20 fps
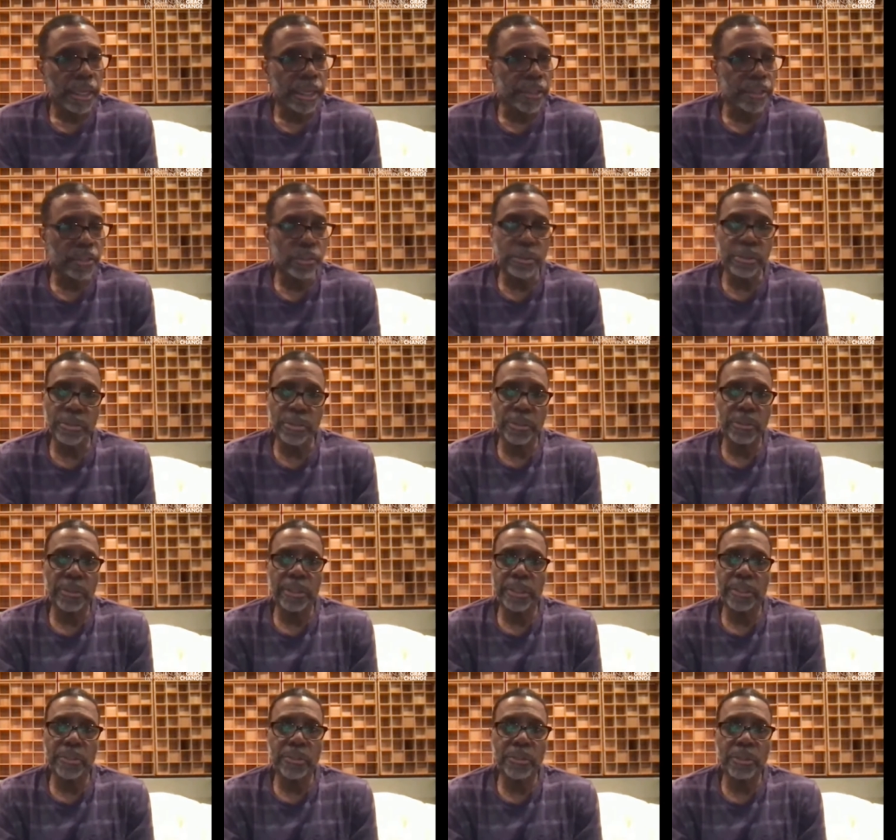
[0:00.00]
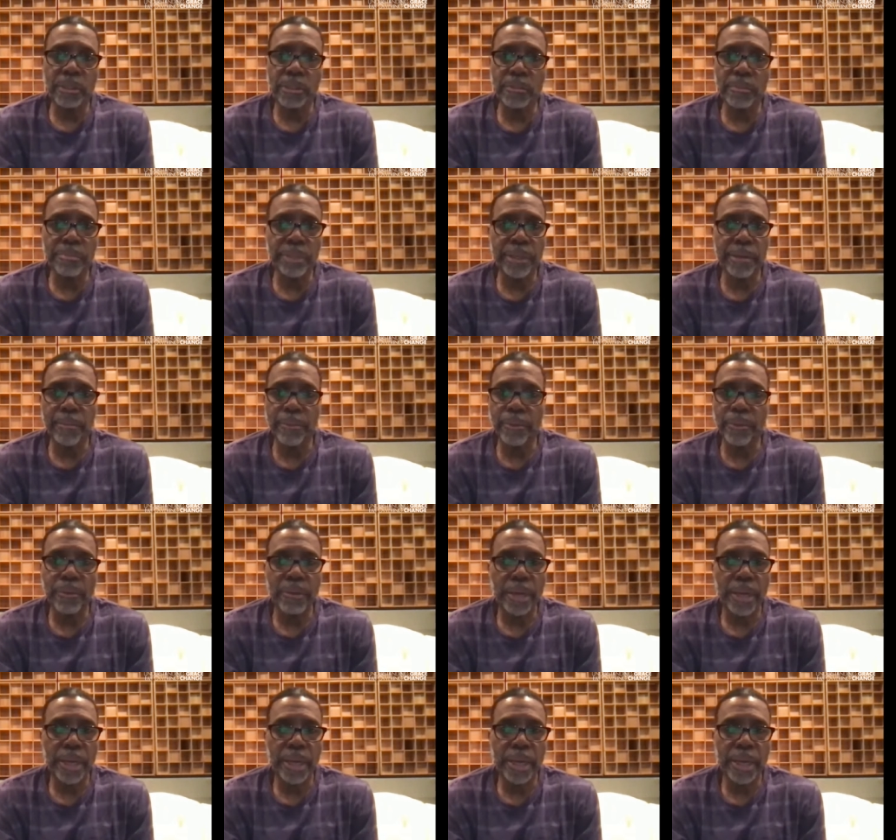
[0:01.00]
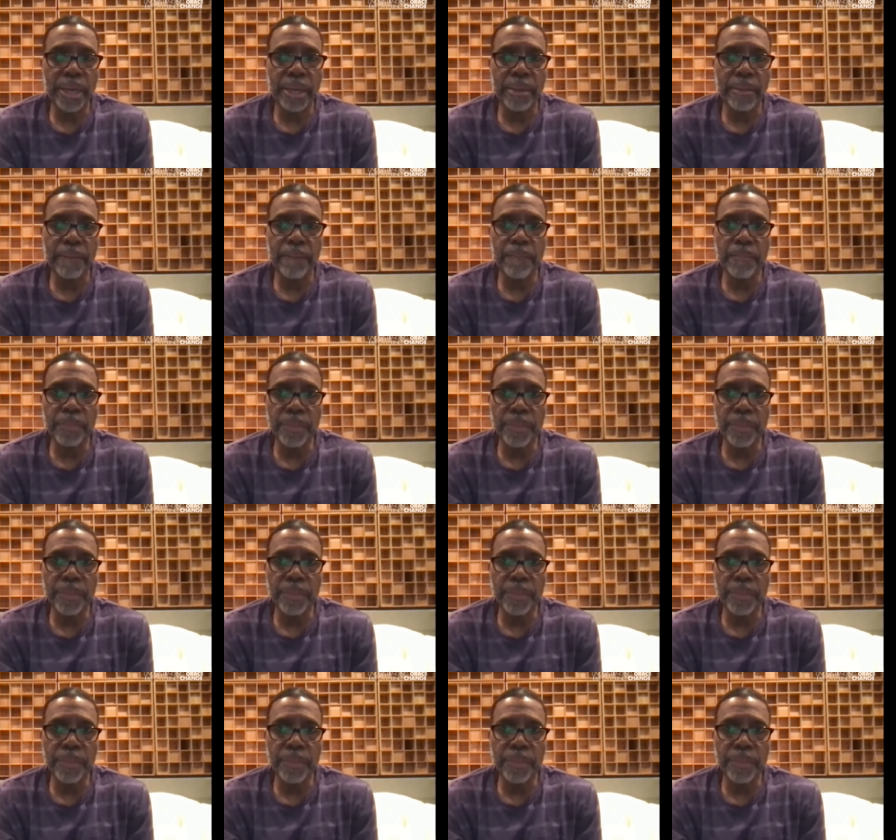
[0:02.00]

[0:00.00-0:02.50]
issue and turn it into a little pebble and